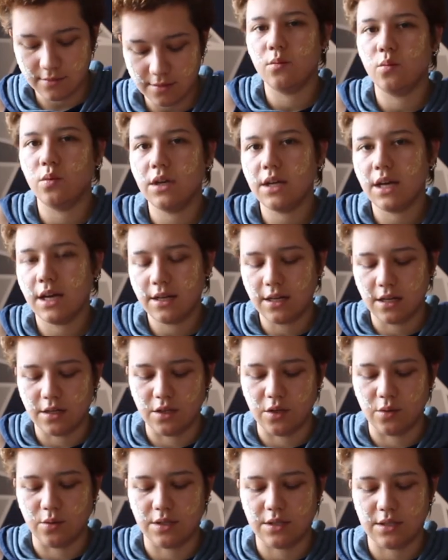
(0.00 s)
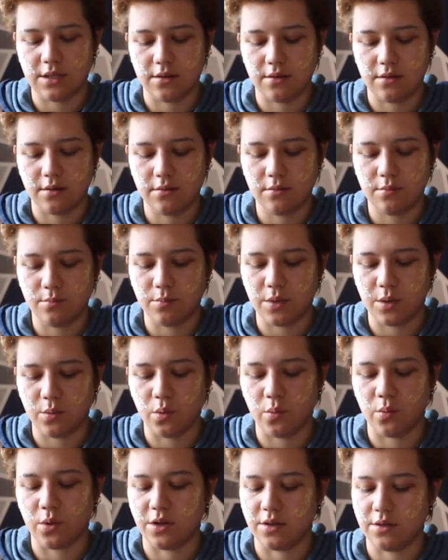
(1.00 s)
We kind of knew each other, but
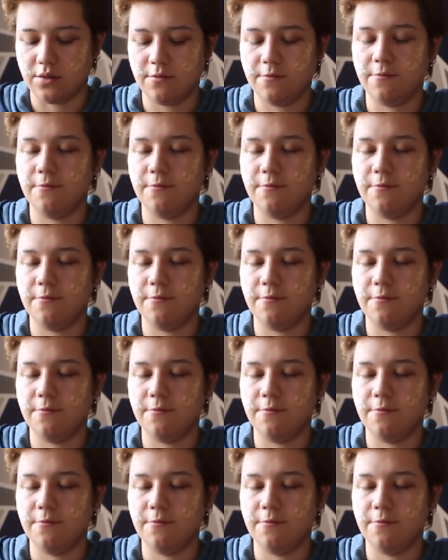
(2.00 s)
we weren't